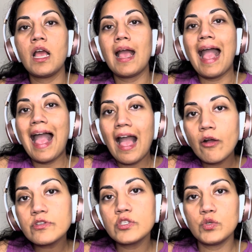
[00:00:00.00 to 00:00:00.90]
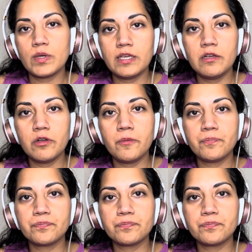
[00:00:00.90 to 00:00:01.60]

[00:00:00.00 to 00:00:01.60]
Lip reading: how to do a Kegel.